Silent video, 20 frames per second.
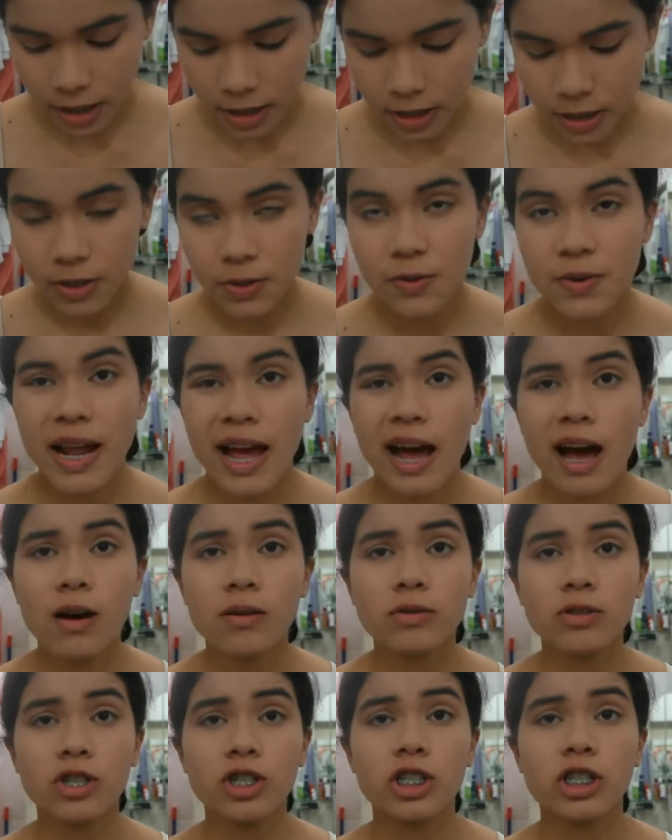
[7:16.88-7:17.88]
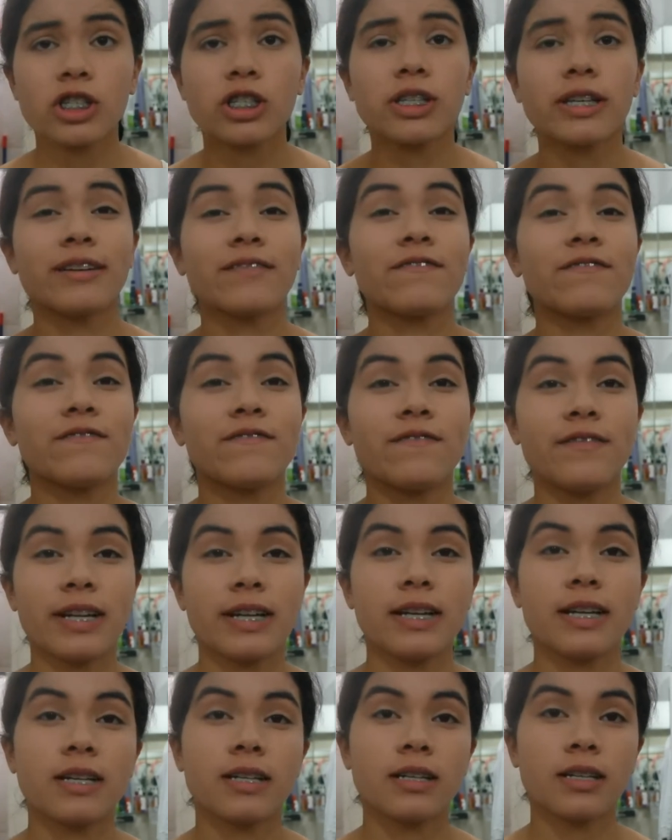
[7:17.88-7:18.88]
So now to just like
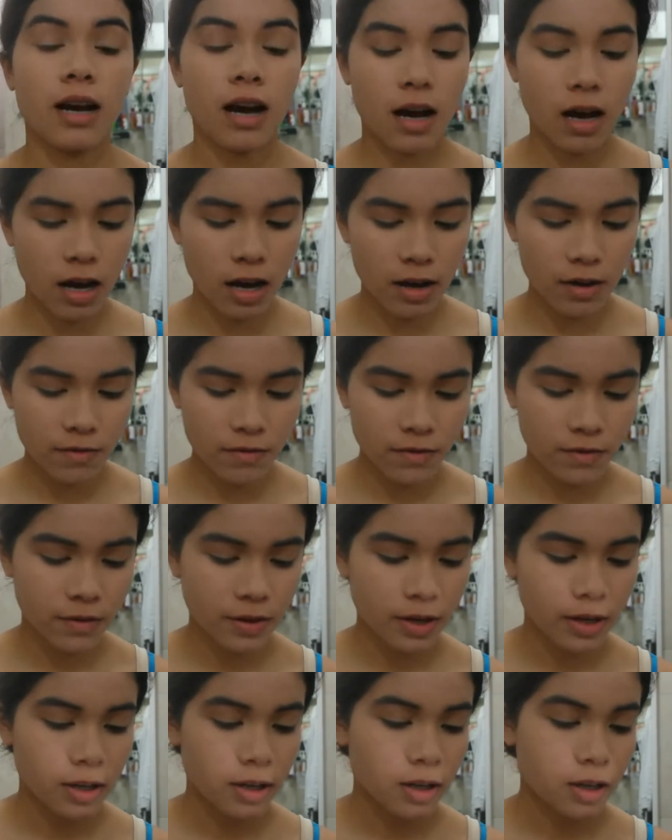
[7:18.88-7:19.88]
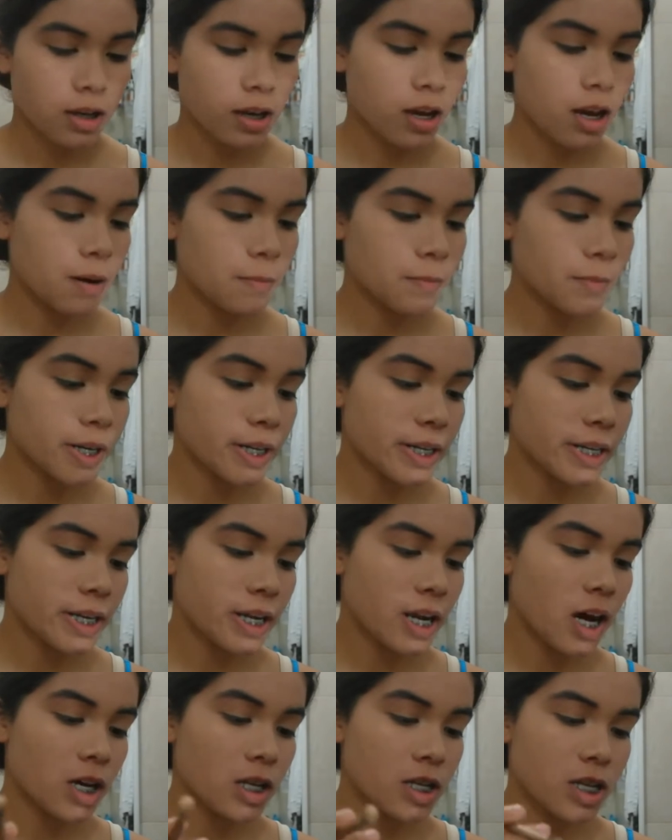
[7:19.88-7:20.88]
finish off, I'm gonna
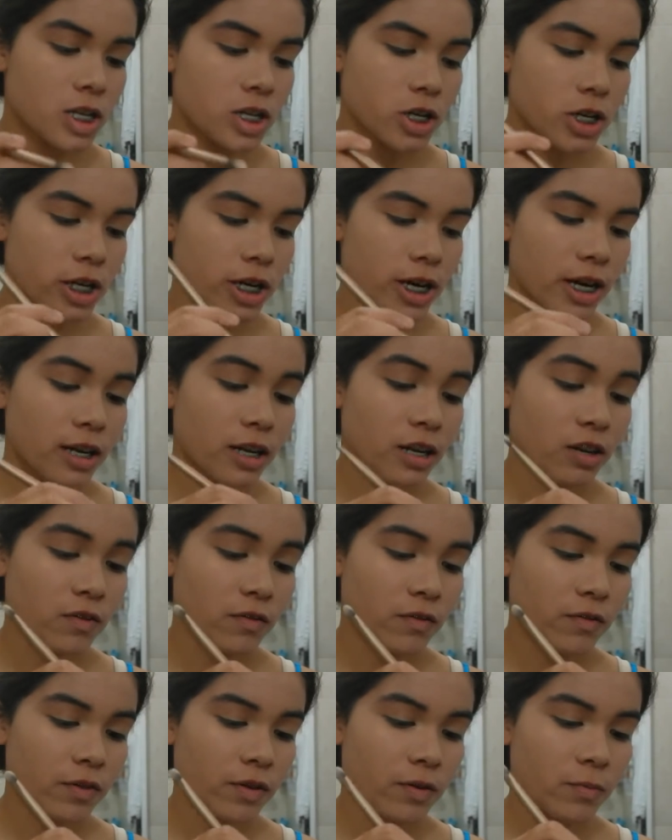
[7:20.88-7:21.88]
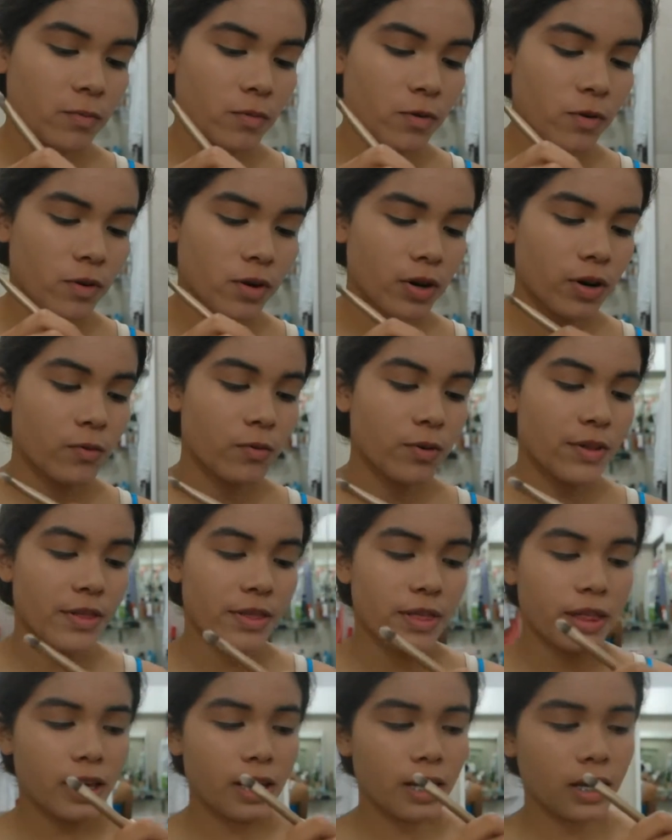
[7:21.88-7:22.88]
contour a little bit more
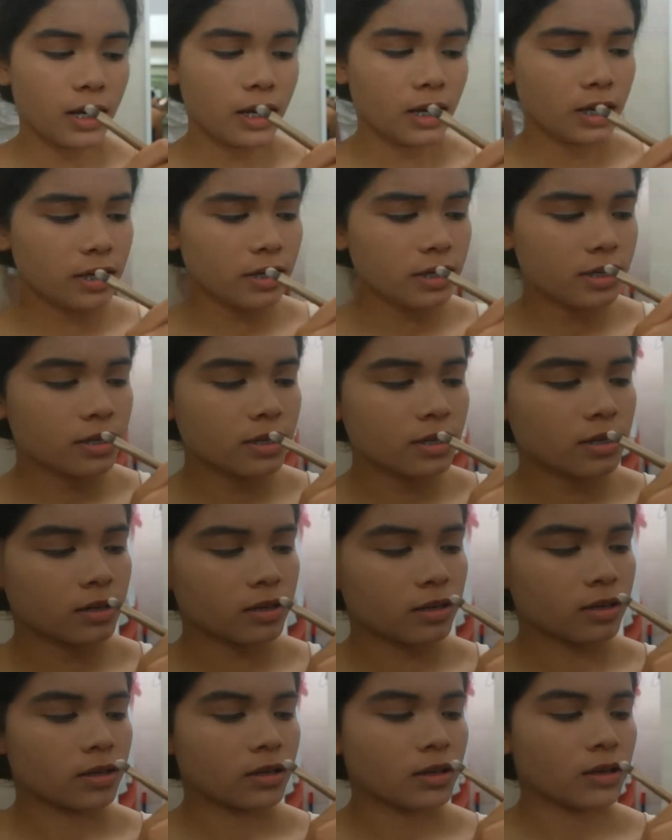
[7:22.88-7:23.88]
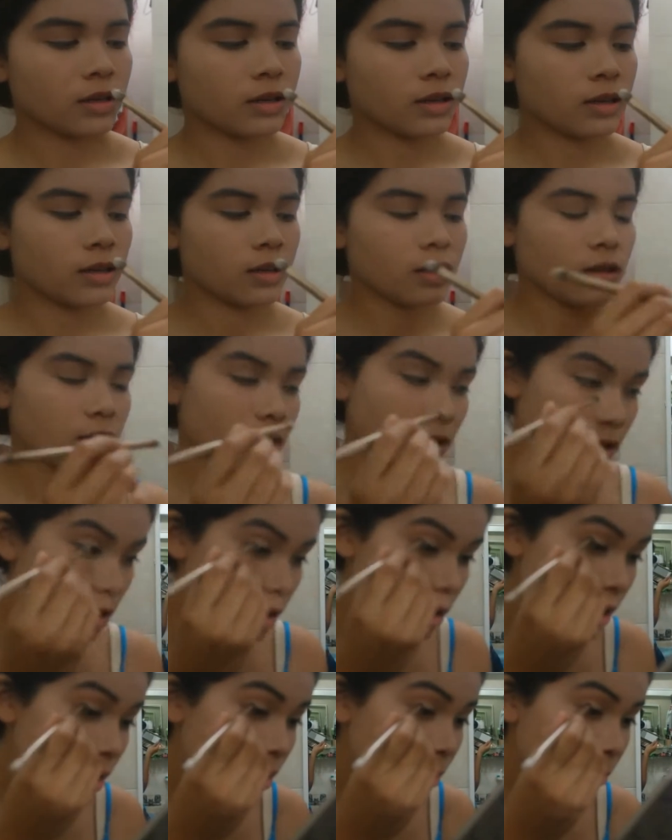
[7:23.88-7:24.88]
with tease
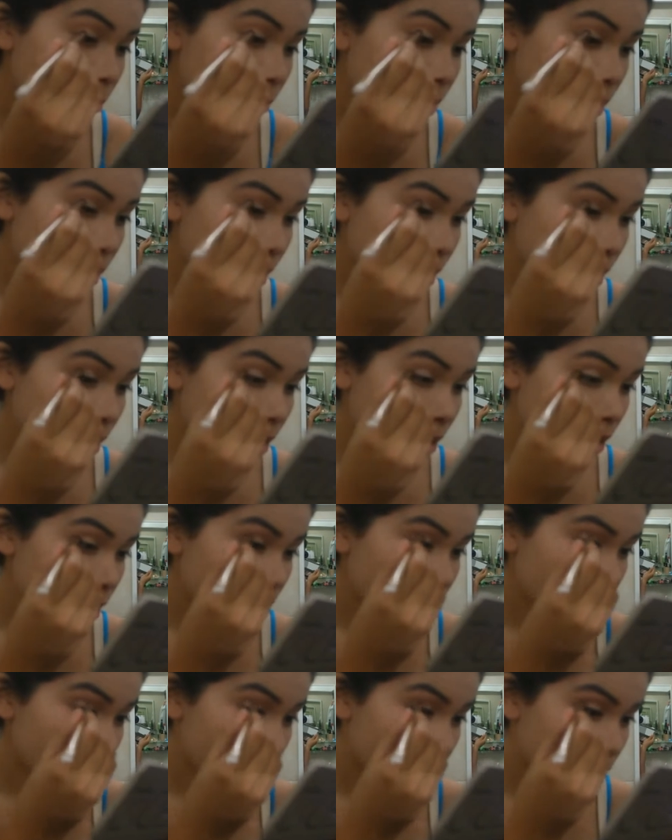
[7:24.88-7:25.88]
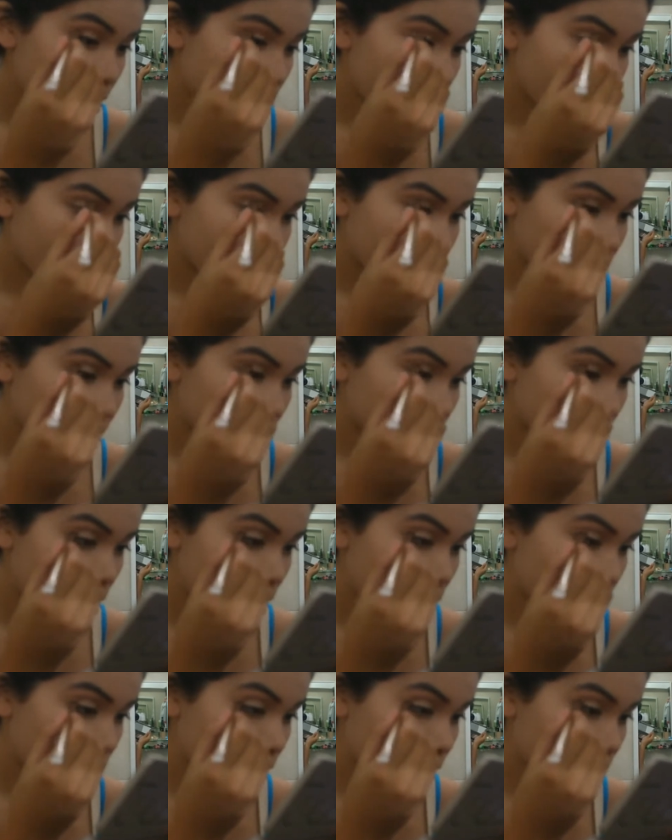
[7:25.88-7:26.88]
in like the
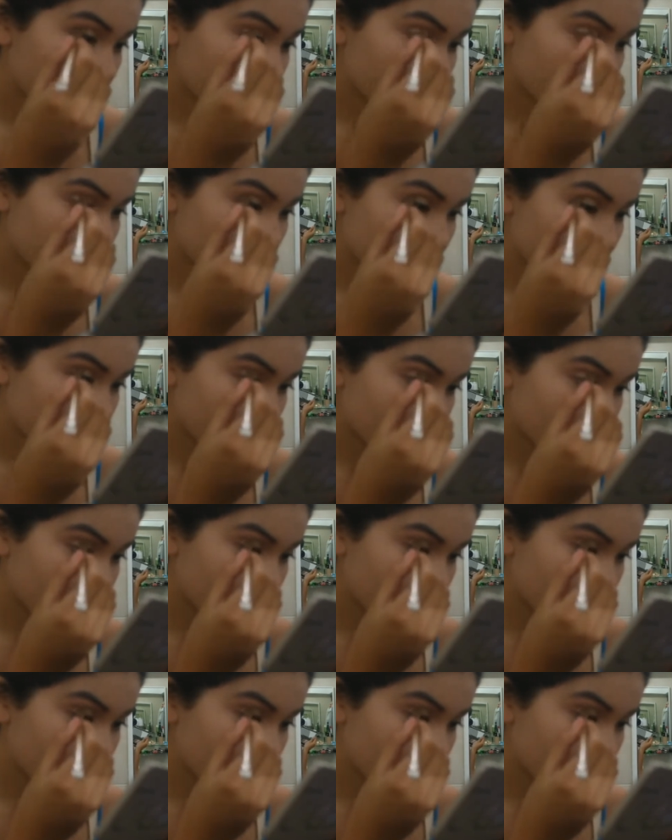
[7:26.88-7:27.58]
hollows